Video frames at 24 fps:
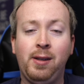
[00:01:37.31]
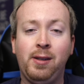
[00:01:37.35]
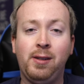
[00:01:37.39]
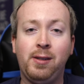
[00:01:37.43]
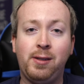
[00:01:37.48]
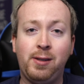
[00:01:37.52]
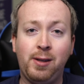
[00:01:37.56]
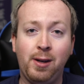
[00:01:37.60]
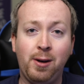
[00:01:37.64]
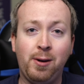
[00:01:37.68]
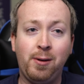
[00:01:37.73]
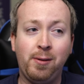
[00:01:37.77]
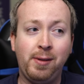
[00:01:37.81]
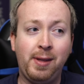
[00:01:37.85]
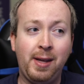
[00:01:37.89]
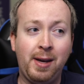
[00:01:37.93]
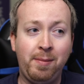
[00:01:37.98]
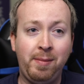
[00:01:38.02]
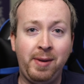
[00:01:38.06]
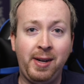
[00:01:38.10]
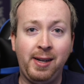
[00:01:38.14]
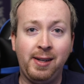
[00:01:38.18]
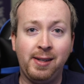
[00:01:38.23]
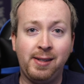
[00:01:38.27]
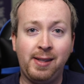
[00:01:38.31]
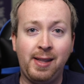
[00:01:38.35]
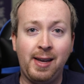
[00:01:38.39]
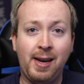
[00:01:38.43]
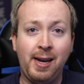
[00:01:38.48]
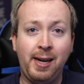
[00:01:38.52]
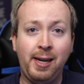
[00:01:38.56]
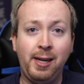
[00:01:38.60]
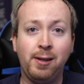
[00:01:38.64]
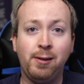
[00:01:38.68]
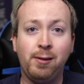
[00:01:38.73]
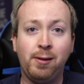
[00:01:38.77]
So that means
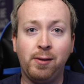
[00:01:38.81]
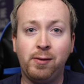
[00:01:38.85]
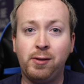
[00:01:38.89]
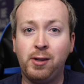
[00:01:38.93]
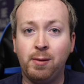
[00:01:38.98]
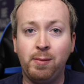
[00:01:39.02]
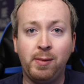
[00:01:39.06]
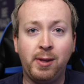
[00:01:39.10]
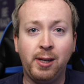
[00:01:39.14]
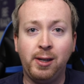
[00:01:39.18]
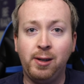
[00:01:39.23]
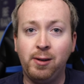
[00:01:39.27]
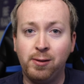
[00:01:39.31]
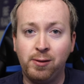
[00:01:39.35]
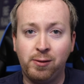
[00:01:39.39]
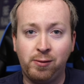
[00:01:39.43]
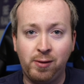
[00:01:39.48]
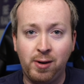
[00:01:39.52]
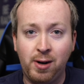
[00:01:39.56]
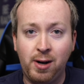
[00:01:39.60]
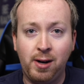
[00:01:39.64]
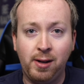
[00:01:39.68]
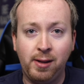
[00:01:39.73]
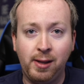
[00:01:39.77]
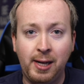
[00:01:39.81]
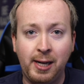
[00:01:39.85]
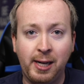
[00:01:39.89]
that, if something goes wrong,